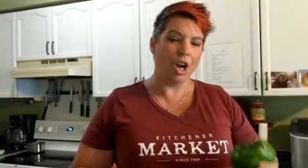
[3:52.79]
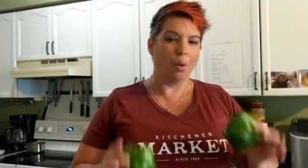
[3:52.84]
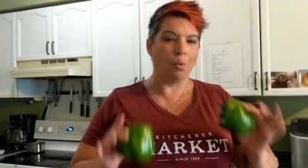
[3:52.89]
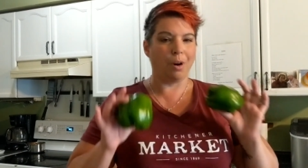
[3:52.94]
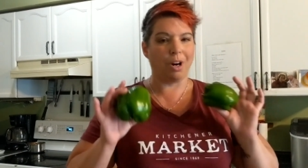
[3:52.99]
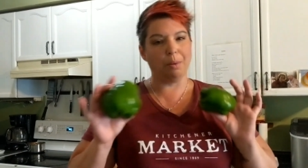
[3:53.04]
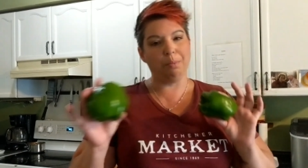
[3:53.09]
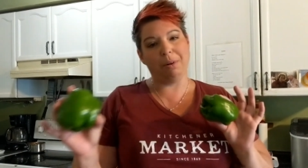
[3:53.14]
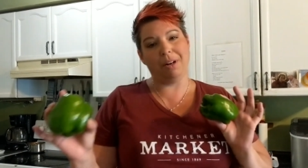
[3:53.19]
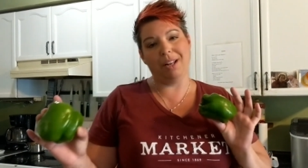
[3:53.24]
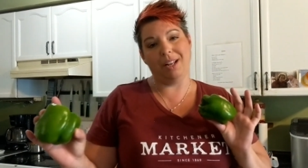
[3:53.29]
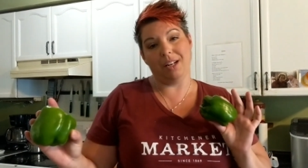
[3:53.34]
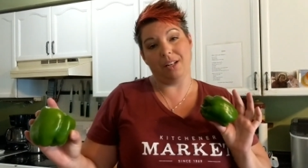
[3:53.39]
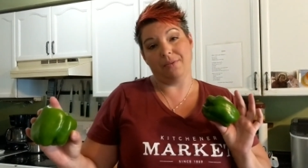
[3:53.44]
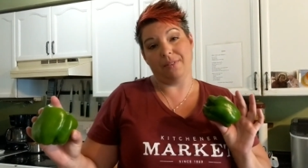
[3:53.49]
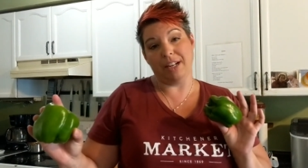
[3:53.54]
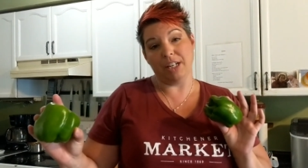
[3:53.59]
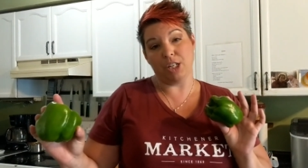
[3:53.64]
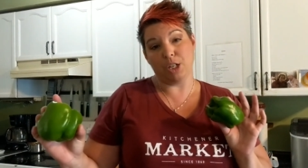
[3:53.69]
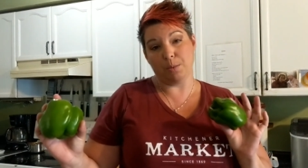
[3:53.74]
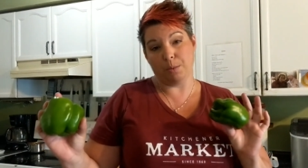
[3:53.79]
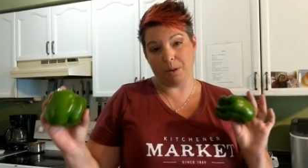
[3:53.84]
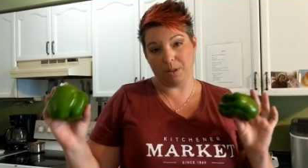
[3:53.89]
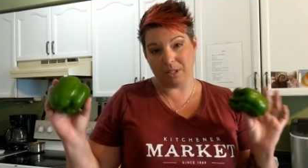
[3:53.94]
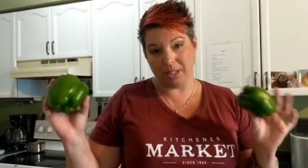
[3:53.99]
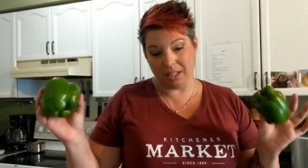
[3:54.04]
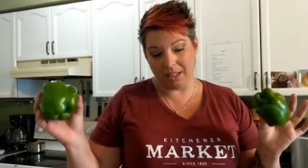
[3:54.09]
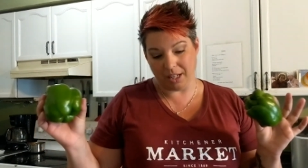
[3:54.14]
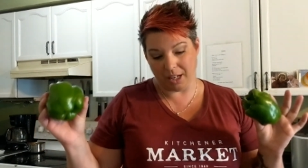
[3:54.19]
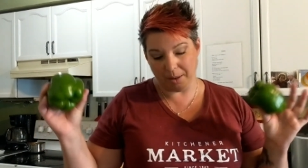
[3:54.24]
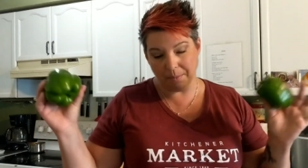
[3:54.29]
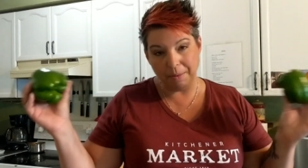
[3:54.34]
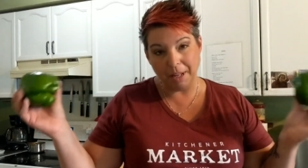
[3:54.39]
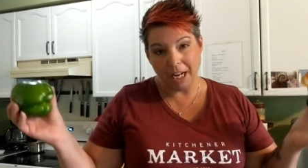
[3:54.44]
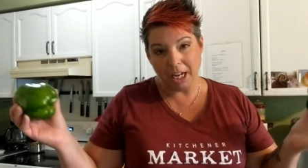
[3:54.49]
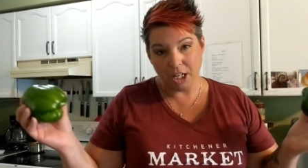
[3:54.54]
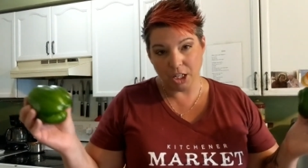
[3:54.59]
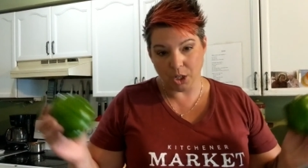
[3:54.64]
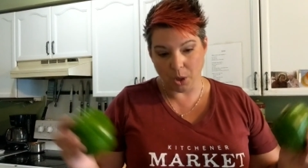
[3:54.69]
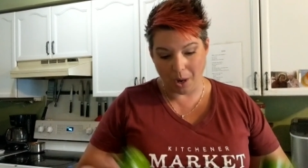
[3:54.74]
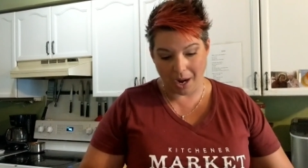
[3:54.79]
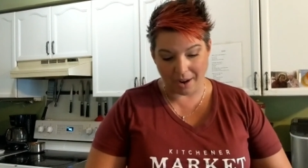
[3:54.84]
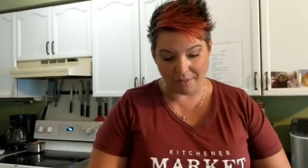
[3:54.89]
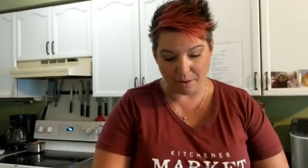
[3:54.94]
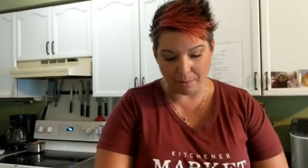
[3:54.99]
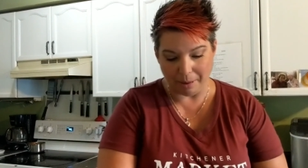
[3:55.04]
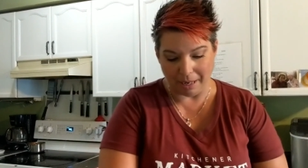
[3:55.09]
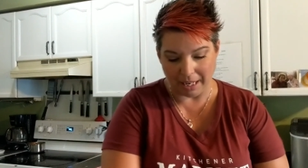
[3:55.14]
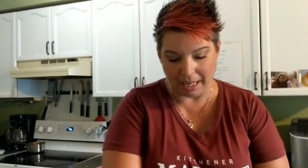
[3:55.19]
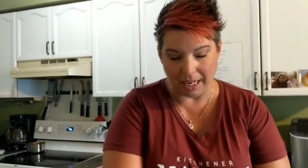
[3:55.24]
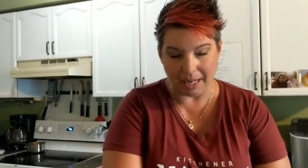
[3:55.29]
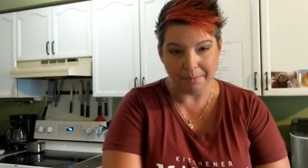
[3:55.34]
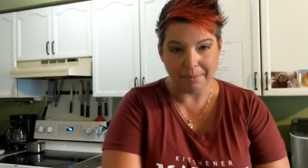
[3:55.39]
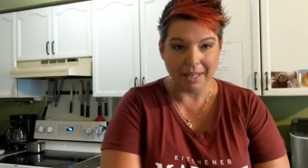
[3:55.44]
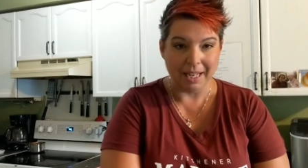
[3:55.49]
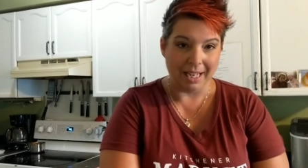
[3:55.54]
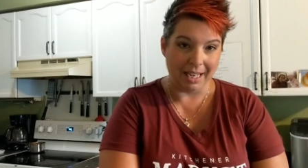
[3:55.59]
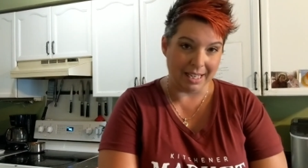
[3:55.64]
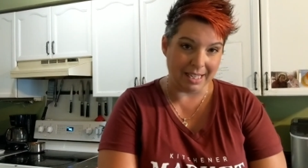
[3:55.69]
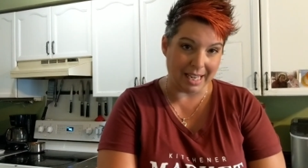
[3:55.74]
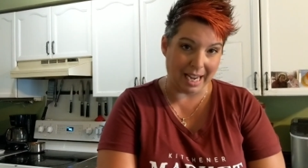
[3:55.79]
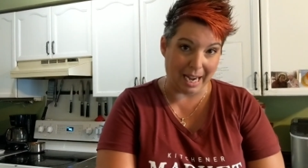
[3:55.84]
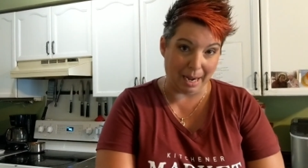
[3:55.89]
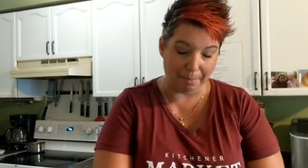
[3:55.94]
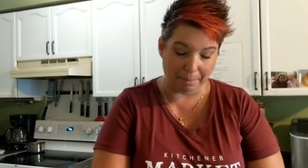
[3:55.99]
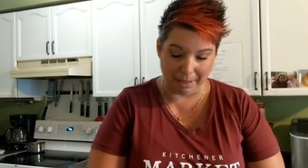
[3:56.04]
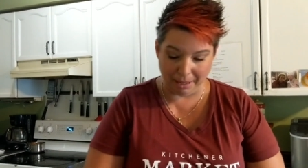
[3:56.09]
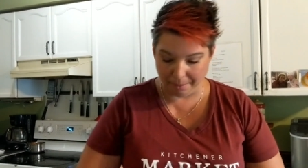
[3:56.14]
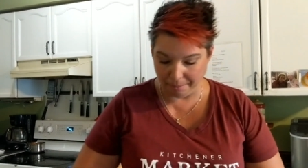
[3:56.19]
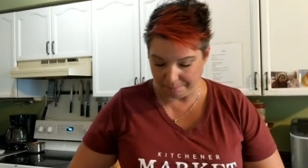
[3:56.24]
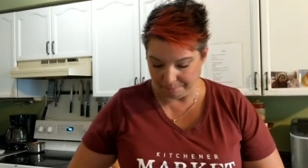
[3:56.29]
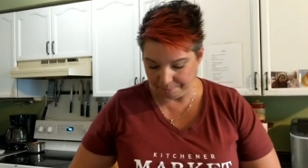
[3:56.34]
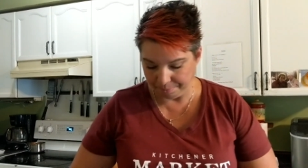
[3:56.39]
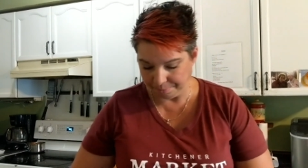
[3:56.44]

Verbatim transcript: We're going to put a hint of vegetables in there so everybody is happy.